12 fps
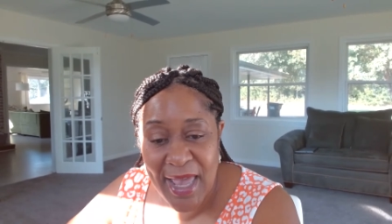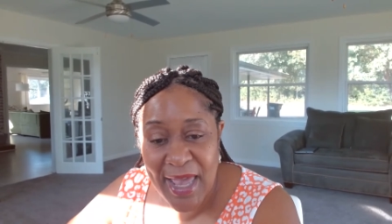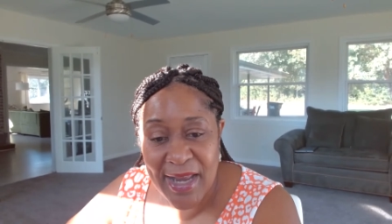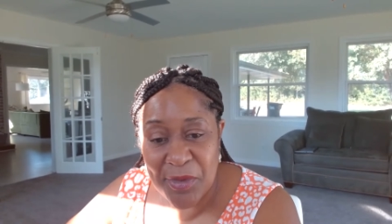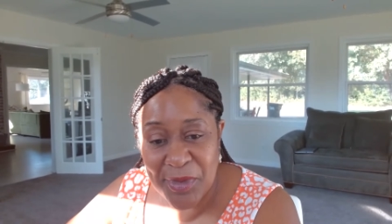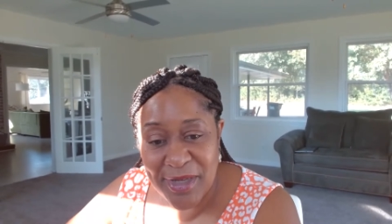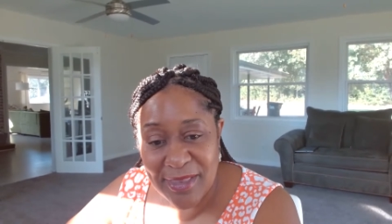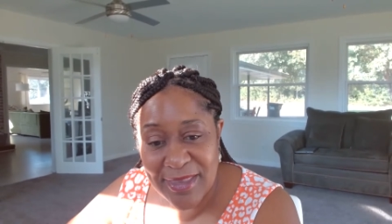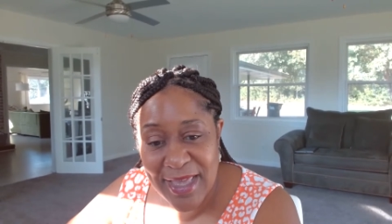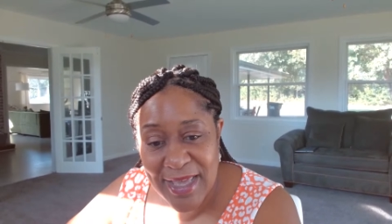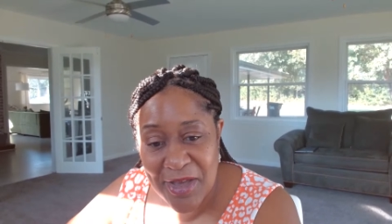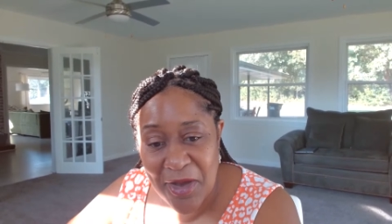And I want to
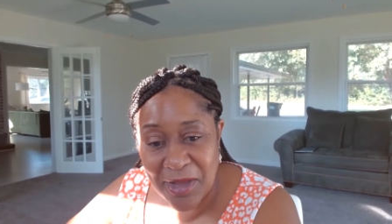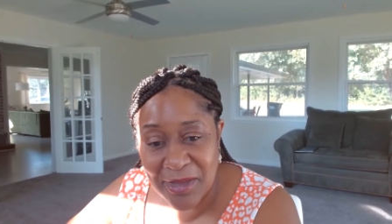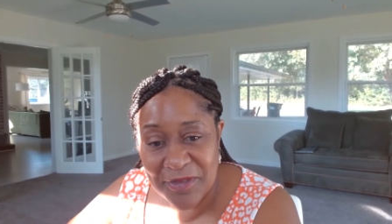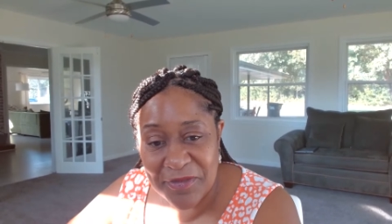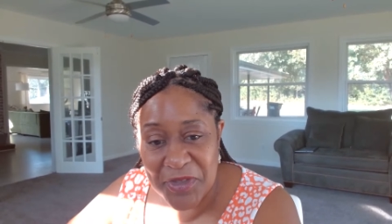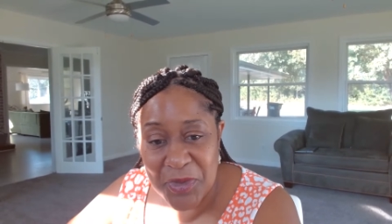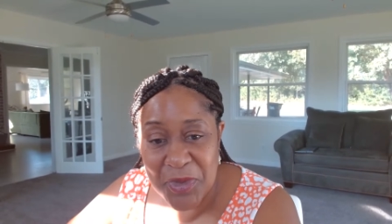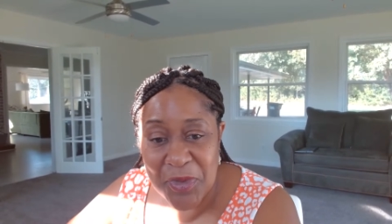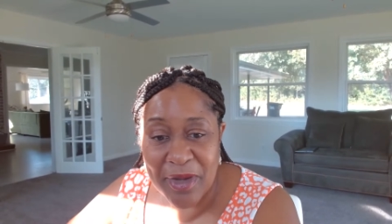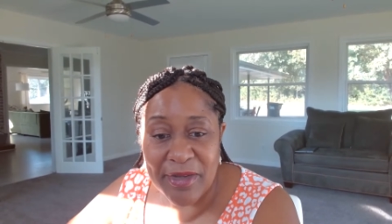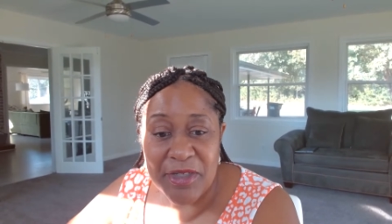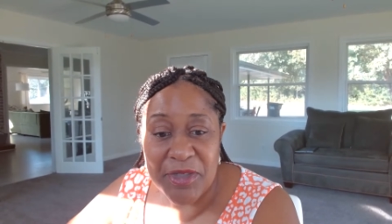thank all of you who
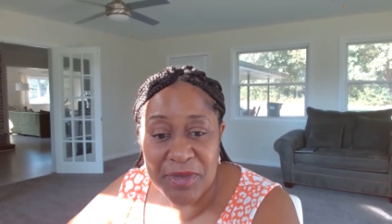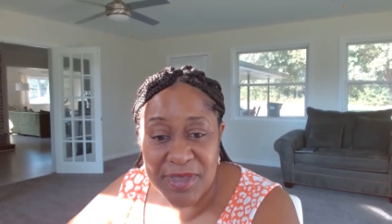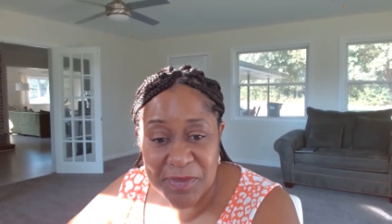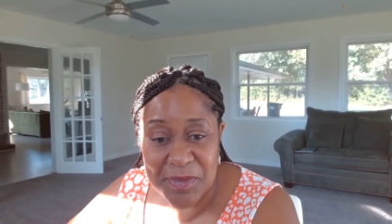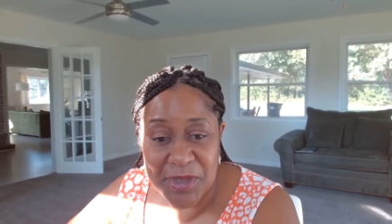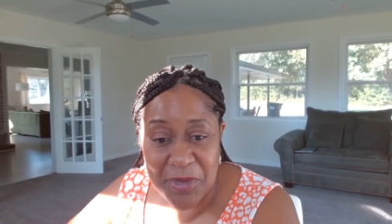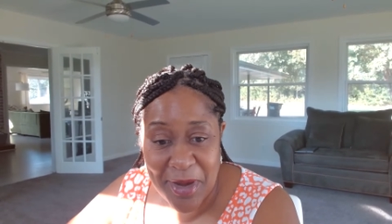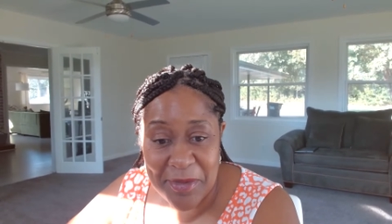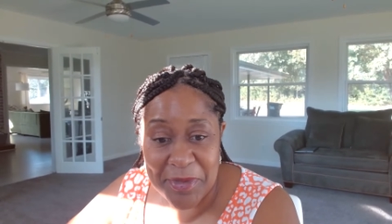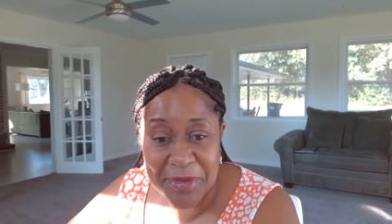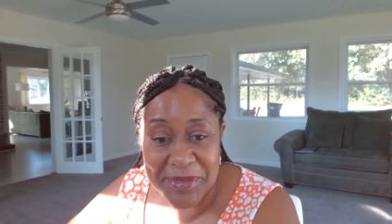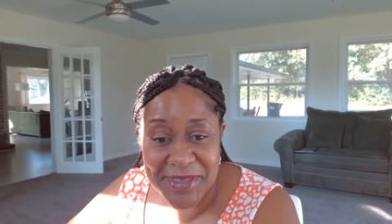are new
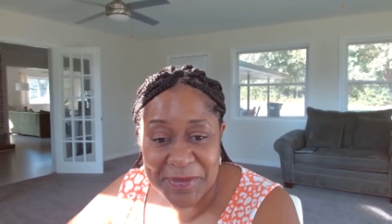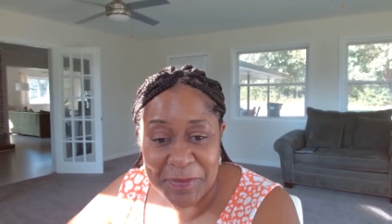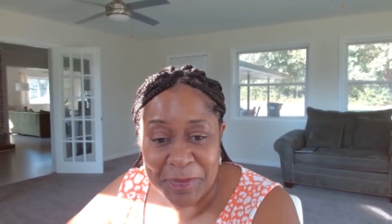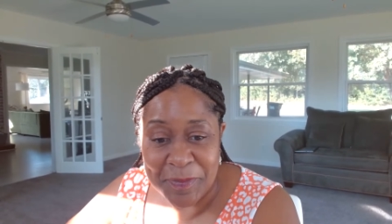subscribers.